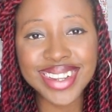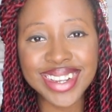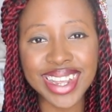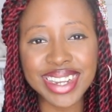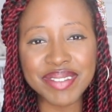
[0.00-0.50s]

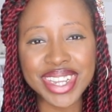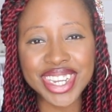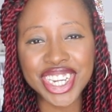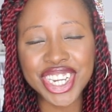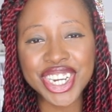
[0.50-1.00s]
thing that I'm
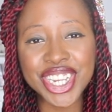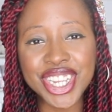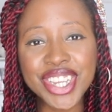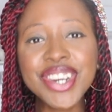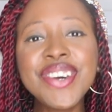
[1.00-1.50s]
gonna show
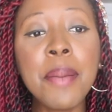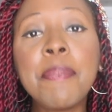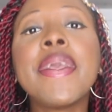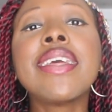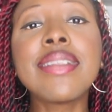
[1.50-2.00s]
you, a
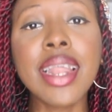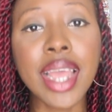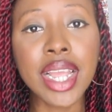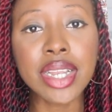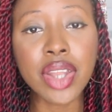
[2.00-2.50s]
piece that
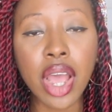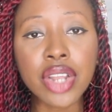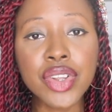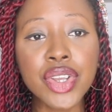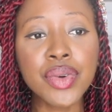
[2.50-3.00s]
I
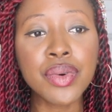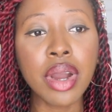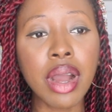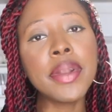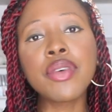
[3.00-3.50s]
talked to you
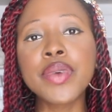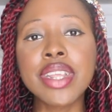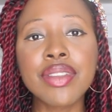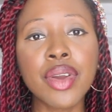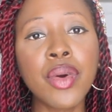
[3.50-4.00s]
a couple of
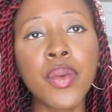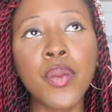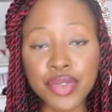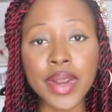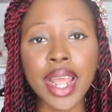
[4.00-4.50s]
weeks
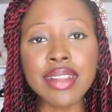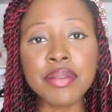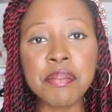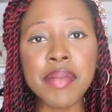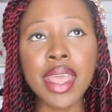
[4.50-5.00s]
ago,
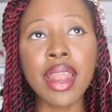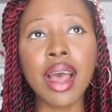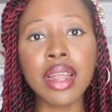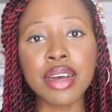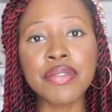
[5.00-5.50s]
dress made
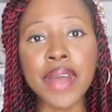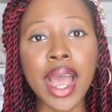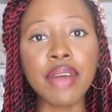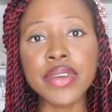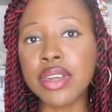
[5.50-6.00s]
out of
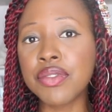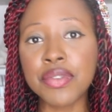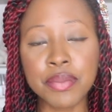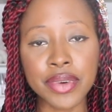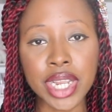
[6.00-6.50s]
African
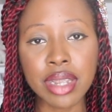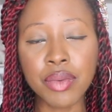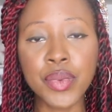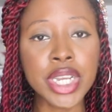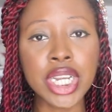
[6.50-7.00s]
fabric,
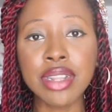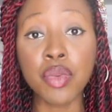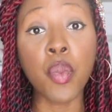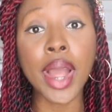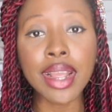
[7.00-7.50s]
which
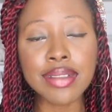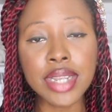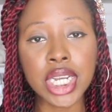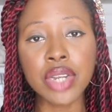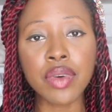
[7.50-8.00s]
is wax
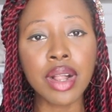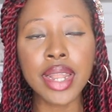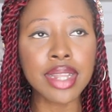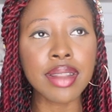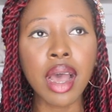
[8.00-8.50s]
in general,
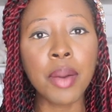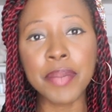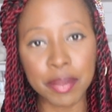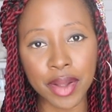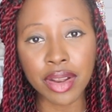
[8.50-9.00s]
that's how
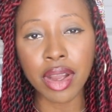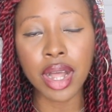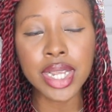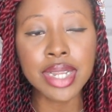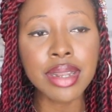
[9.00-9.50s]
people
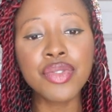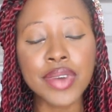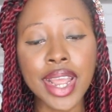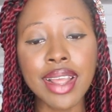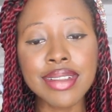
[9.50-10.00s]
call it.
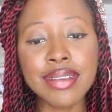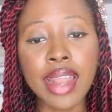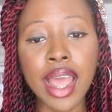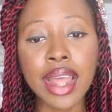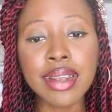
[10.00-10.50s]
Dress
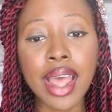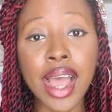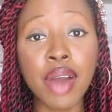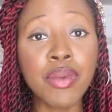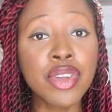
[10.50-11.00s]
that
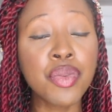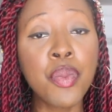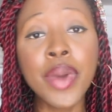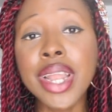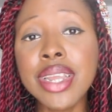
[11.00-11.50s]
I was
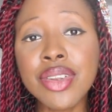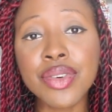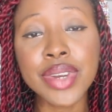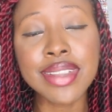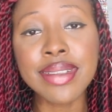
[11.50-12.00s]
waiting
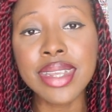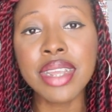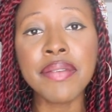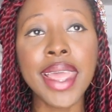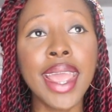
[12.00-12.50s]
to
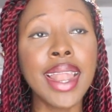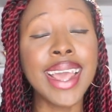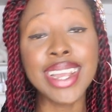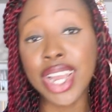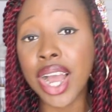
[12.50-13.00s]
receive and
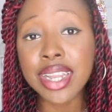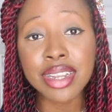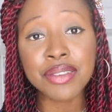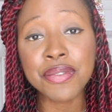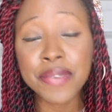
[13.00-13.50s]
I got
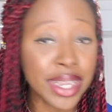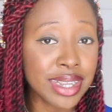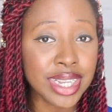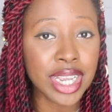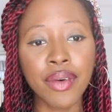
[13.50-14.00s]
it,
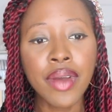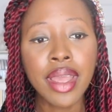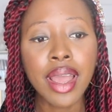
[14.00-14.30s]
finally got.